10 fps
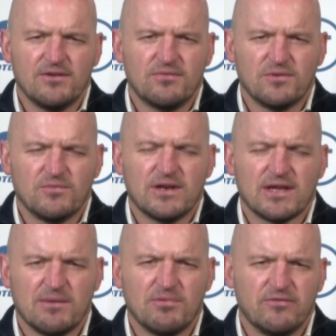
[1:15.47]
when we had a
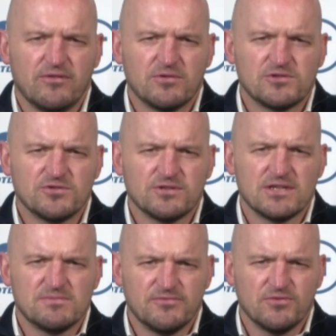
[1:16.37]
couple of opportunities
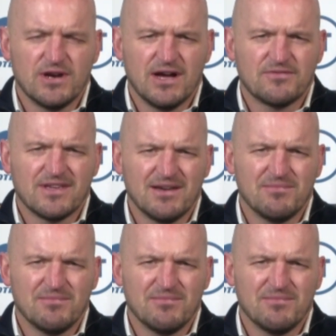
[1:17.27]
before half time,